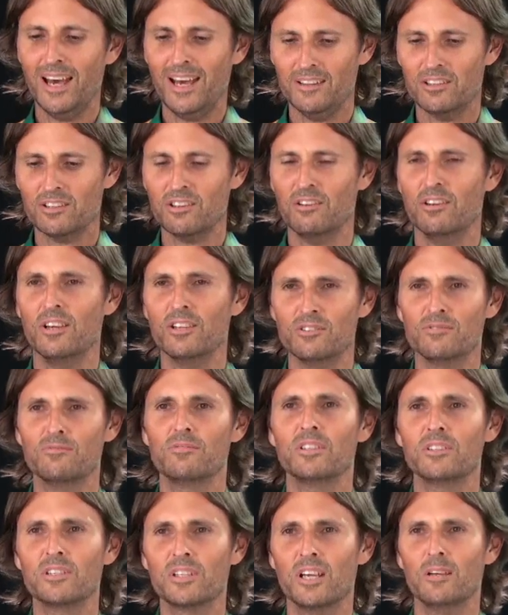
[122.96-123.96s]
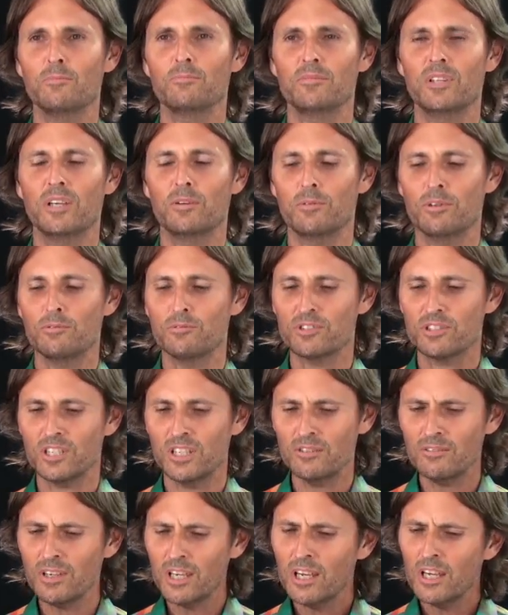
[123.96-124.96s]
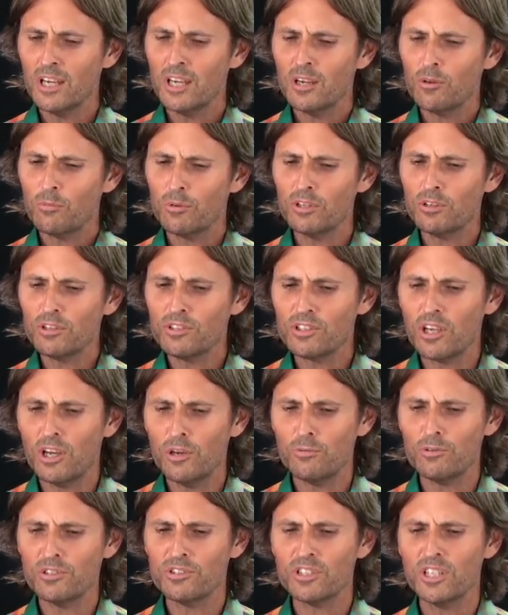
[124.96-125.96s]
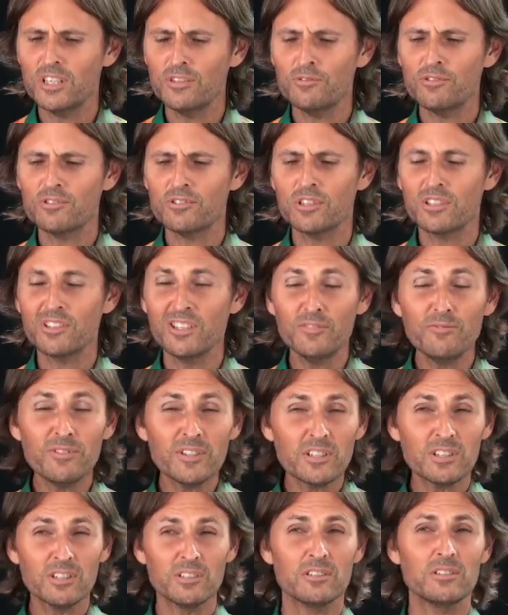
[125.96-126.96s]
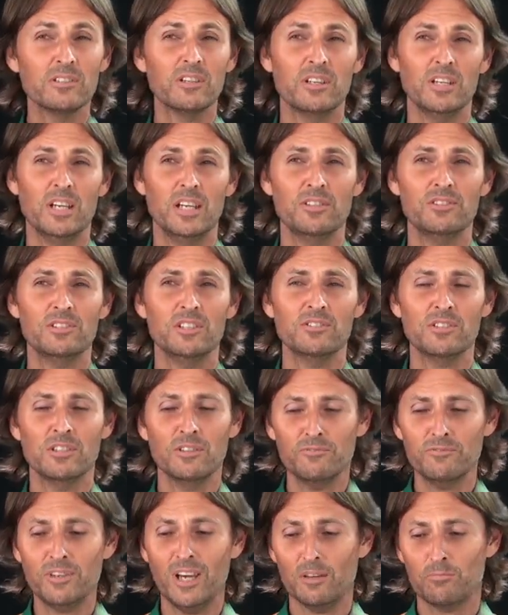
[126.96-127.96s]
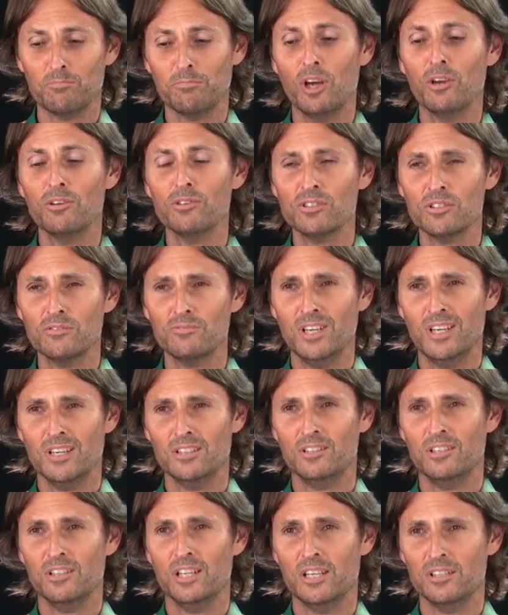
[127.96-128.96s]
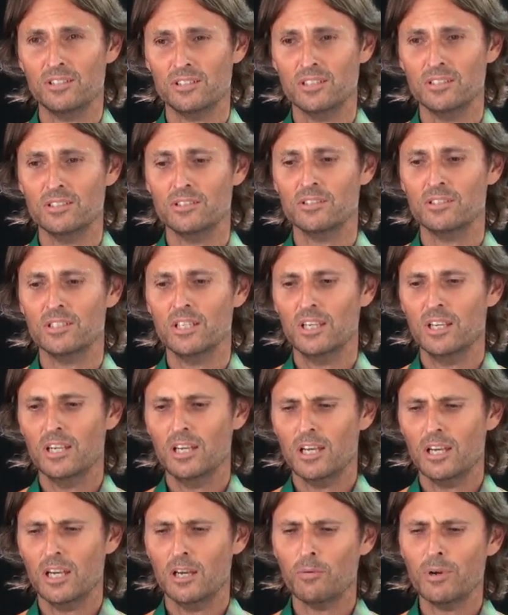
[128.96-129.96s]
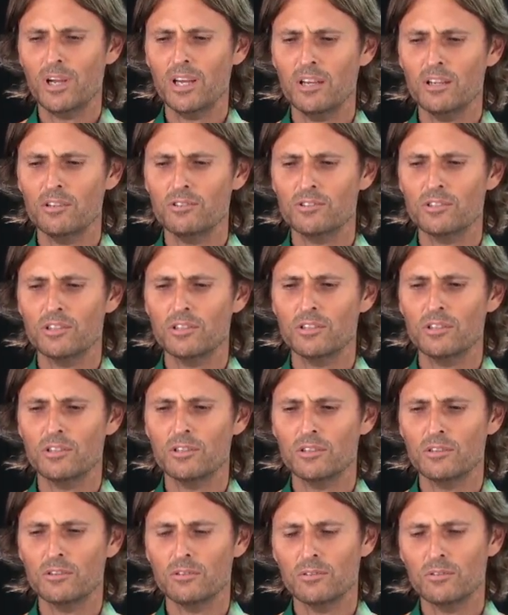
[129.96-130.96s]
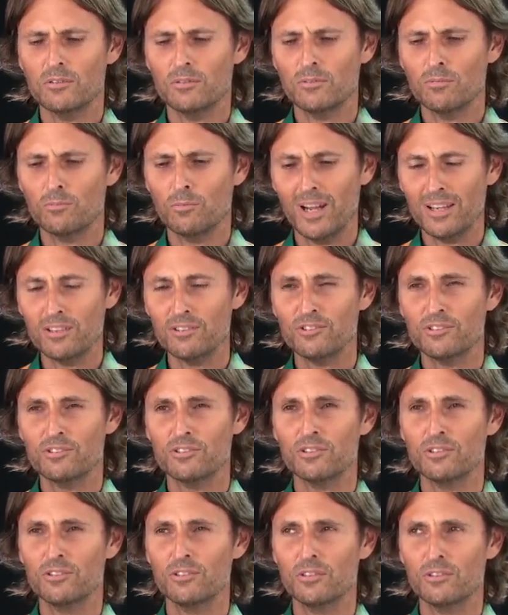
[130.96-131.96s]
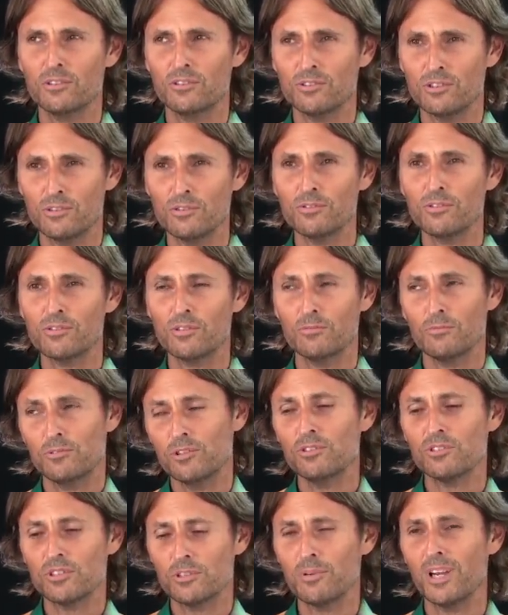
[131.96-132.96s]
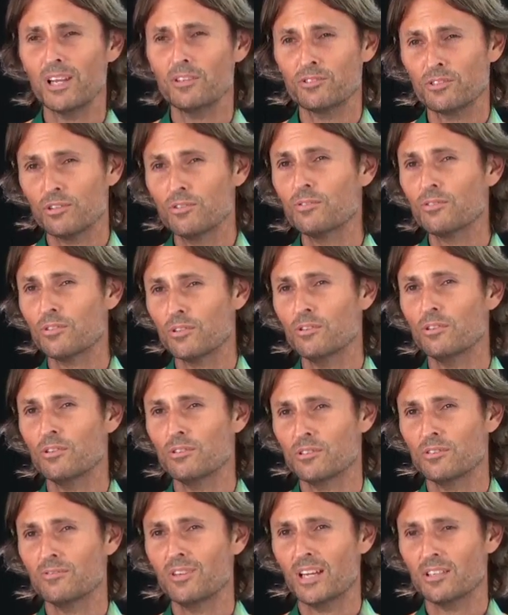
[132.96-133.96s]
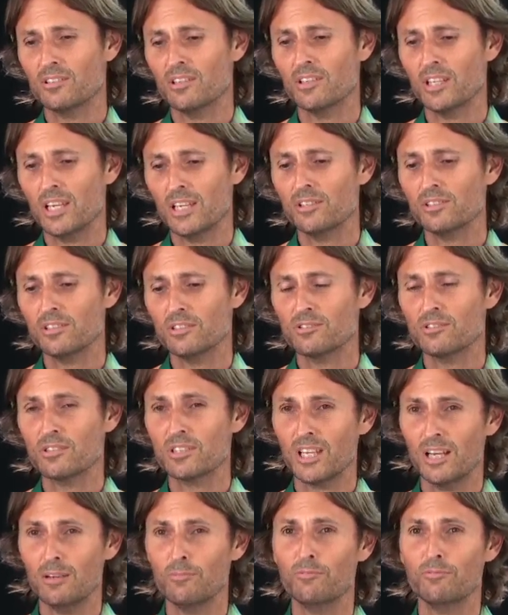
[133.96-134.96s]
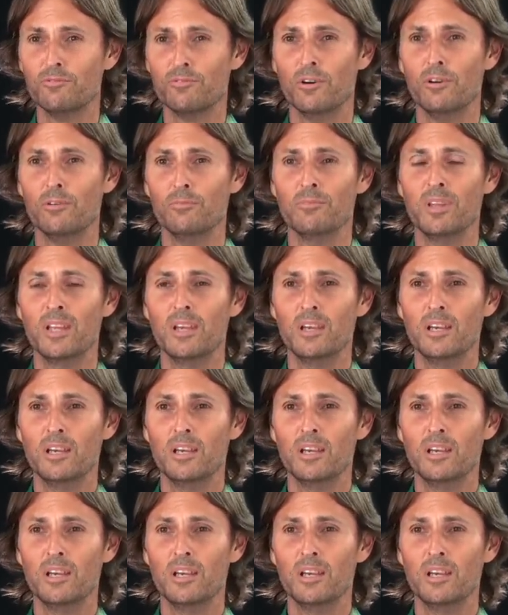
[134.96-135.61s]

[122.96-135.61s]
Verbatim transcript: are the kinds of income that we receive. We also receive significant donations, and in fact most of our donations, around usually around 2/3 of our donations come from